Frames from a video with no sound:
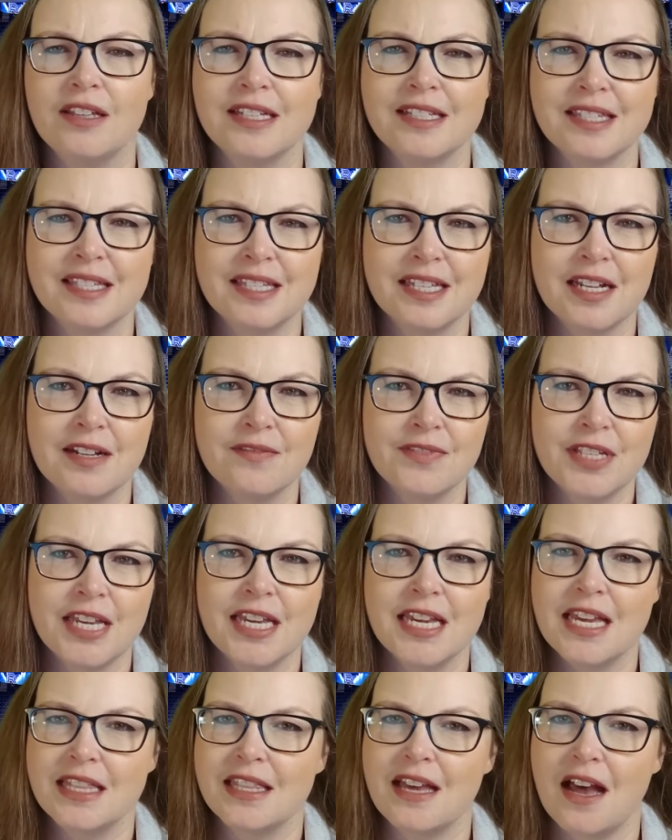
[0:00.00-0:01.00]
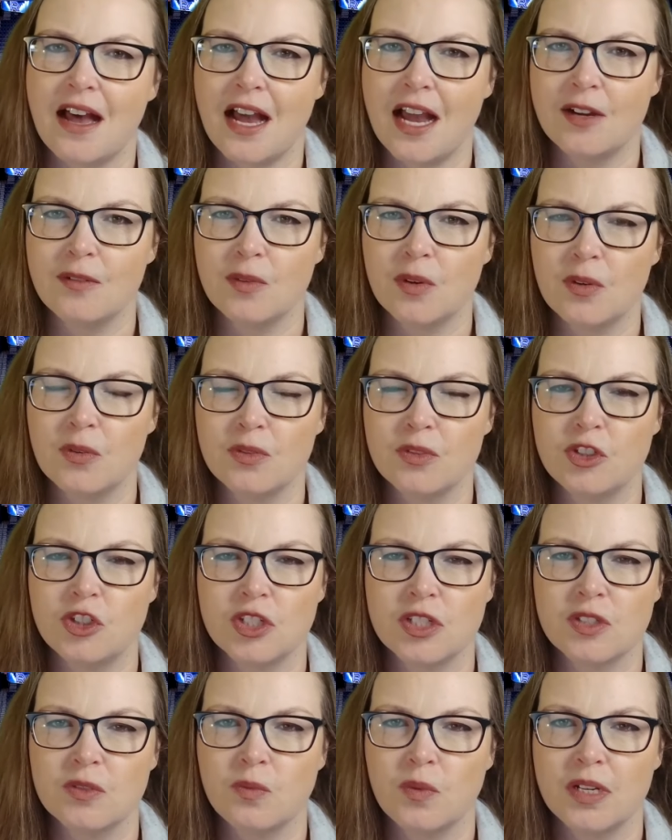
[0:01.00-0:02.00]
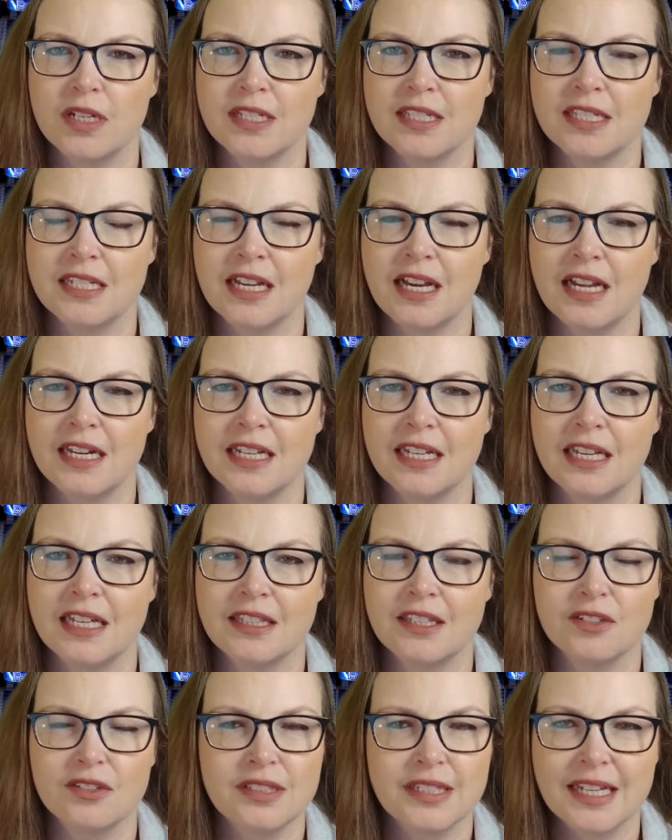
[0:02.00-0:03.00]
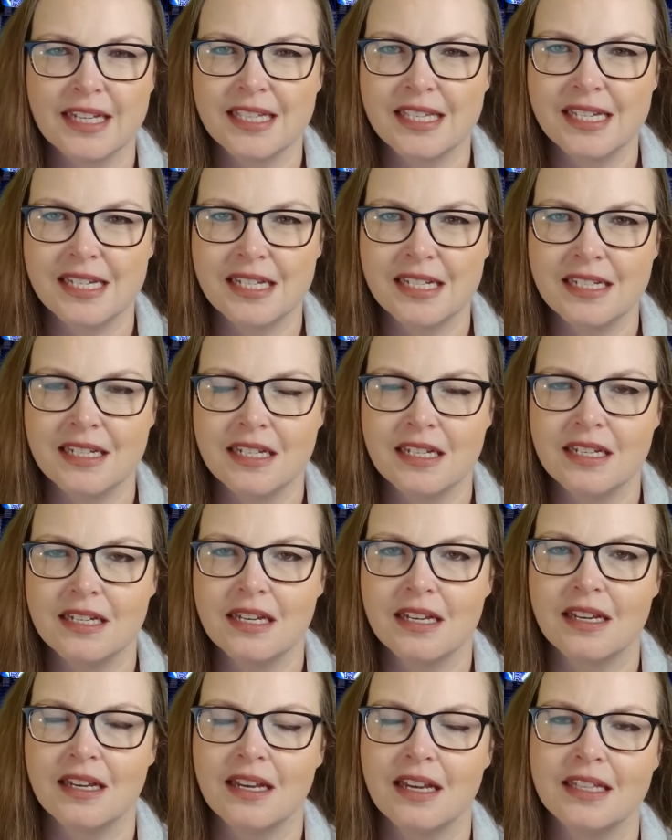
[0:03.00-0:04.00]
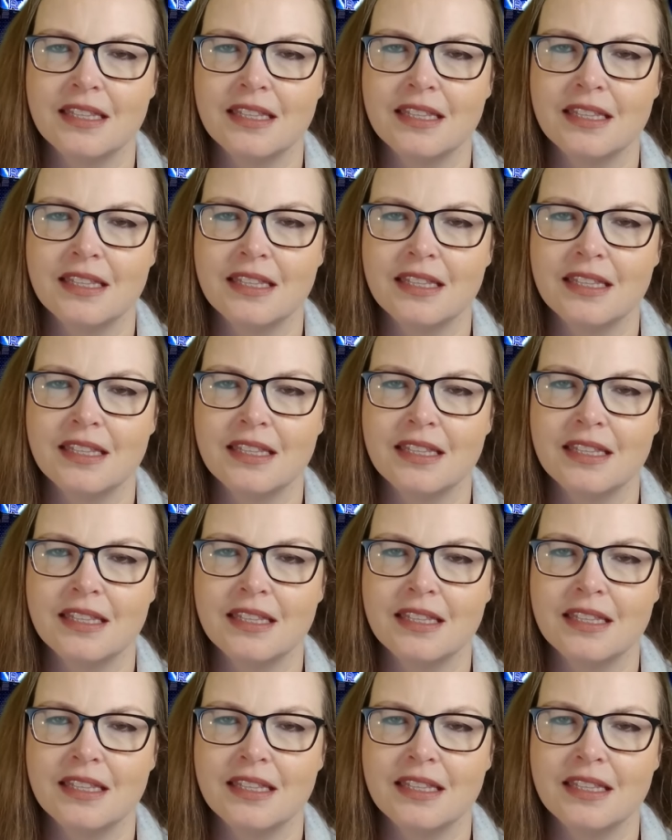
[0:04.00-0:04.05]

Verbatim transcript: instead of taking the high road, just wanted to kind of get their licks in uh,